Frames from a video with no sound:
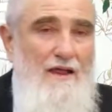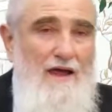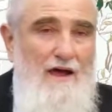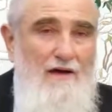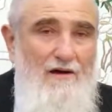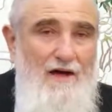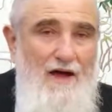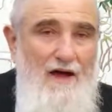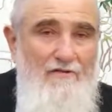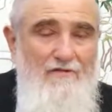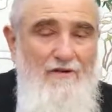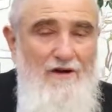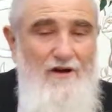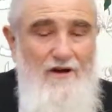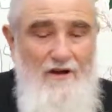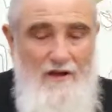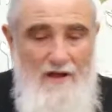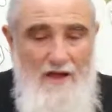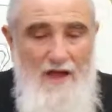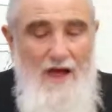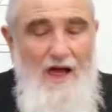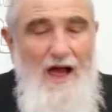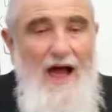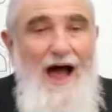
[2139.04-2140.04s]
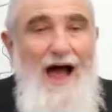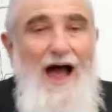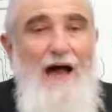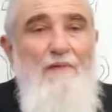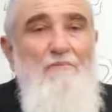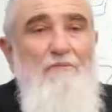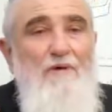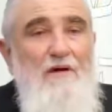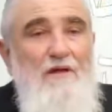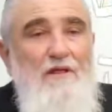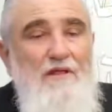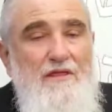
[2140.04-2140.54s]
now, however,
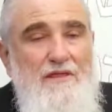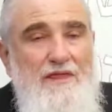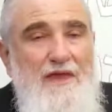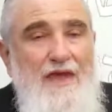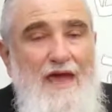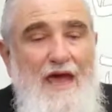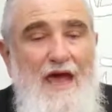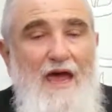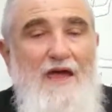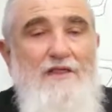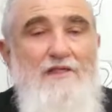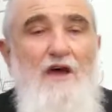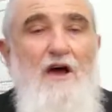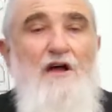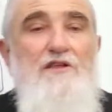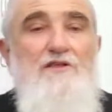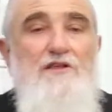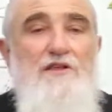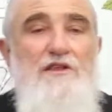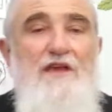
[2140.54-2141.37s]
I'm the the uh,